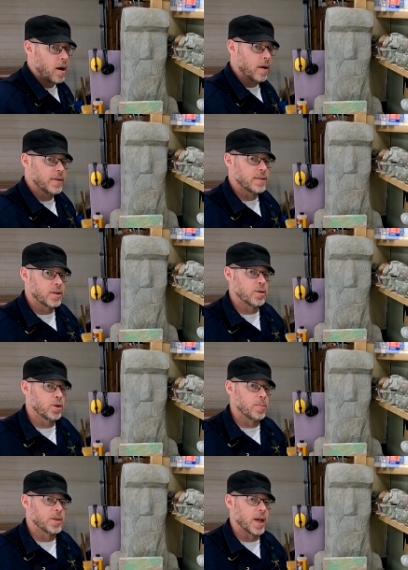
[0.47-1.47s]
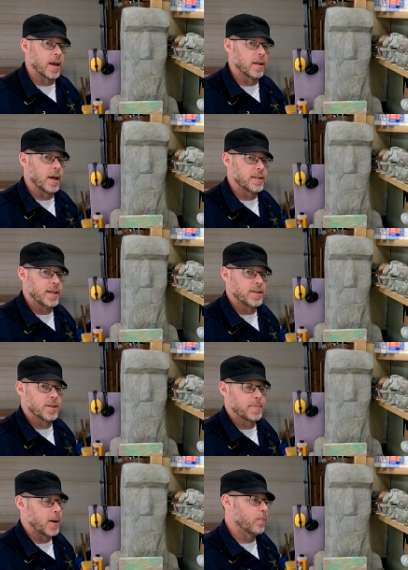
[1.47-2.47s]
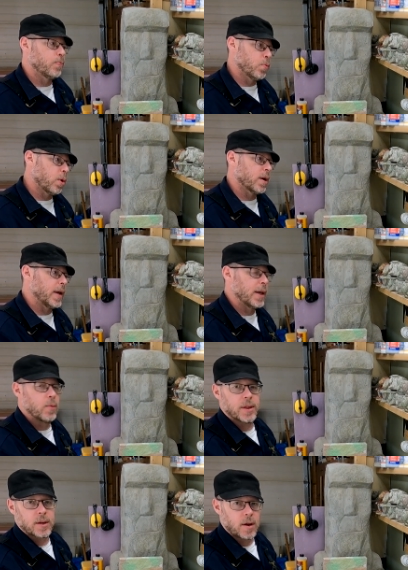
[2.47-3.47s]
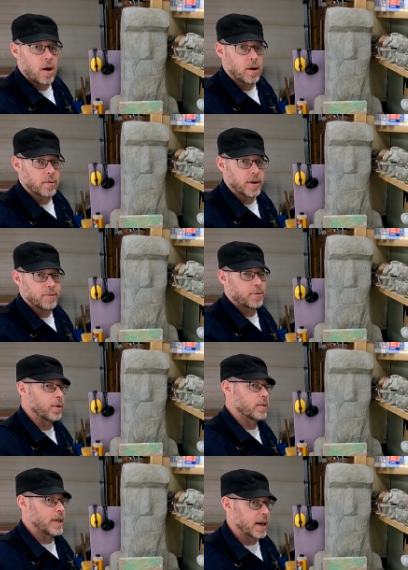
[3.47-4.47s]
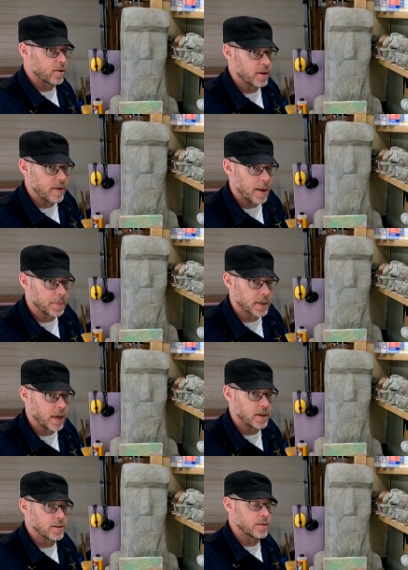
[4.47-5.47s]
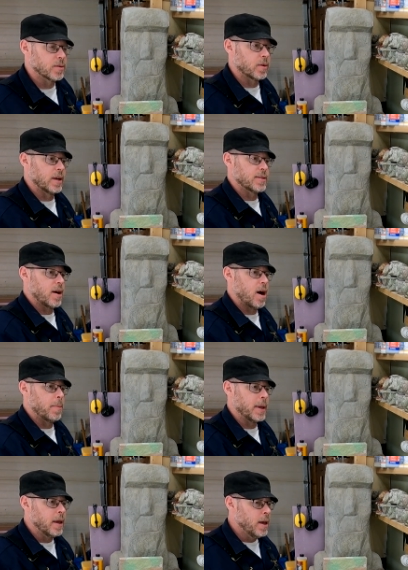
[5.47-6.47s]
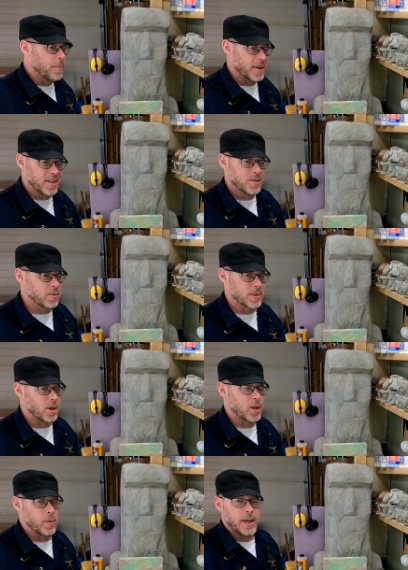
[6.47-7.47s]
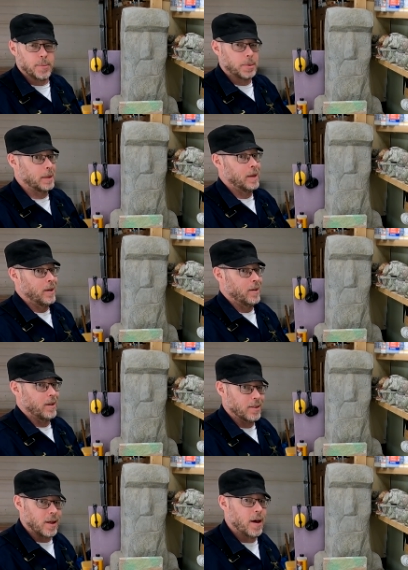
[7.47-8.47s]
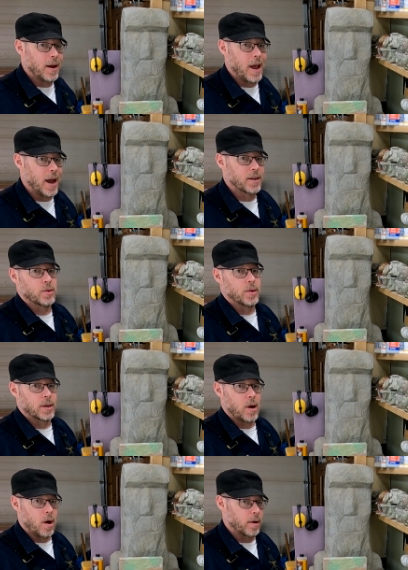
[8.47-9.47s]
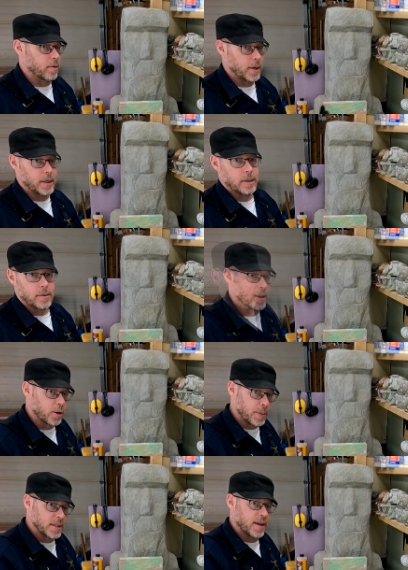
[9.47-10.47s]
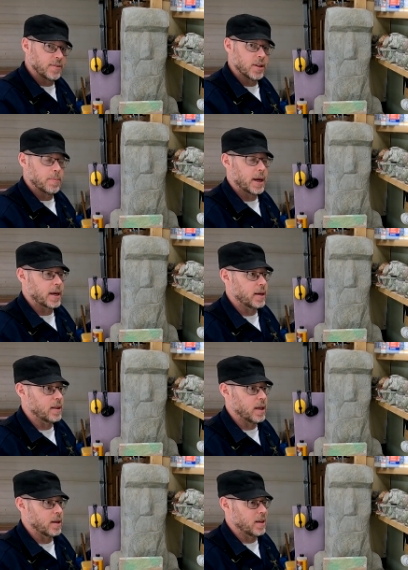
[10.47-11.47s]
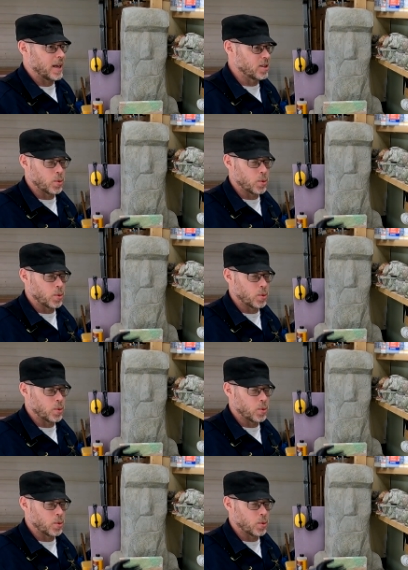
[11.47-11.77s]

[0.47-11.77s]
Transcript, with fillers: On this YouTube channel, I teach about working with concrete for decorative applications or as a hobby, but as a result, you end up with a lot of extra concrete and little bits left in the bucket at the end of the day.